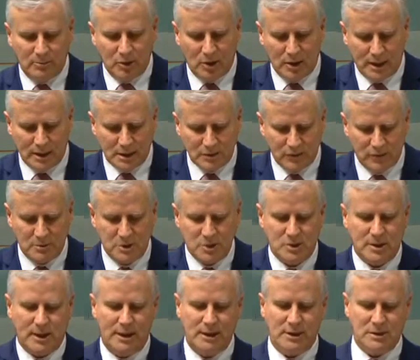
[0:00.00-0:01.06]
products from
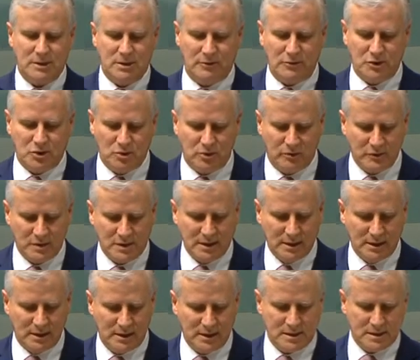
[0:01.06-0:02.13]
Australia's offshore
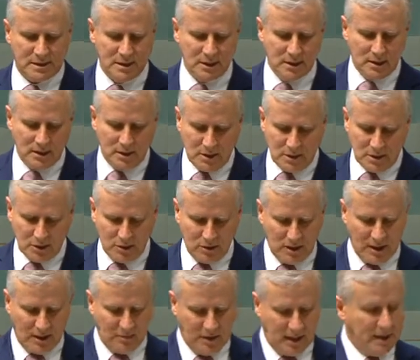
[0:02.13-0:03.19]
facilities to
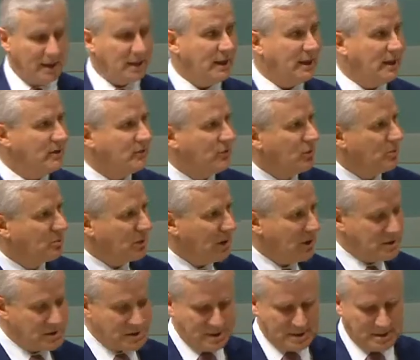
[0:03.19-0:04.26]
the mainland for
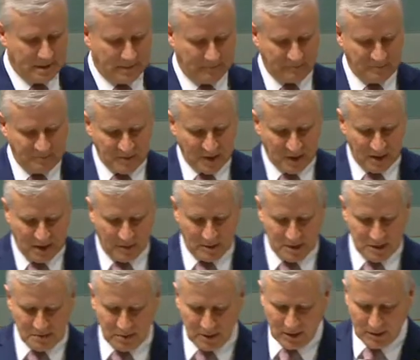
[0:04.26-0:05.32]
processing. Deputy
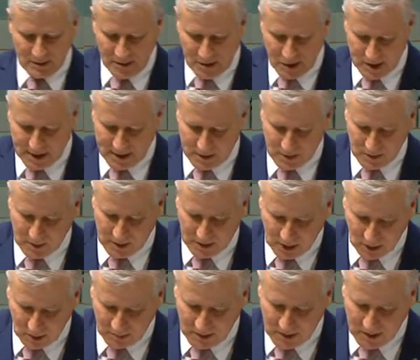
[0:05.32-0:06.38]
Speaker, this change will
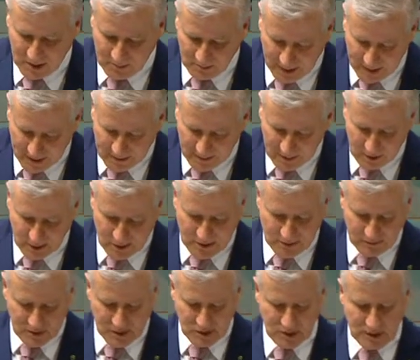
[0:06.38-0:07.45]
help make the use
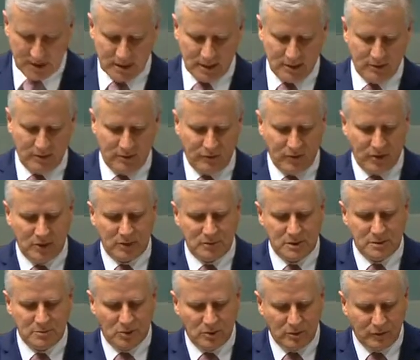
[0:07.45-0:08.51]
of Australian
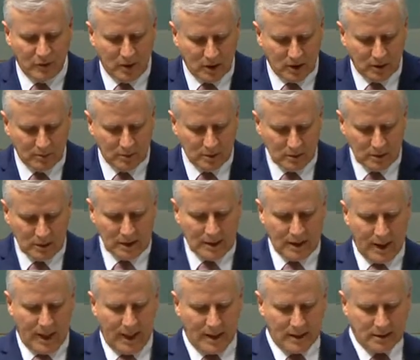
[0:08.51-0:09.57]
refineries more viable
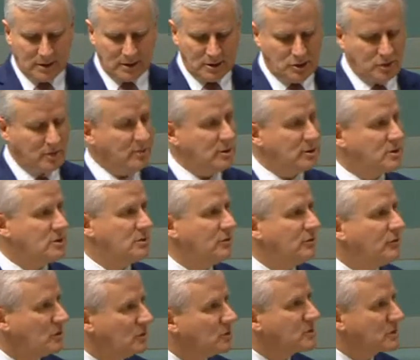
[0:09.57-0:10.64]
and contribute to
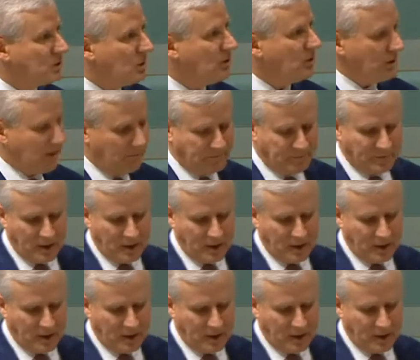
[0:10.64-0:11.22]
fuel security.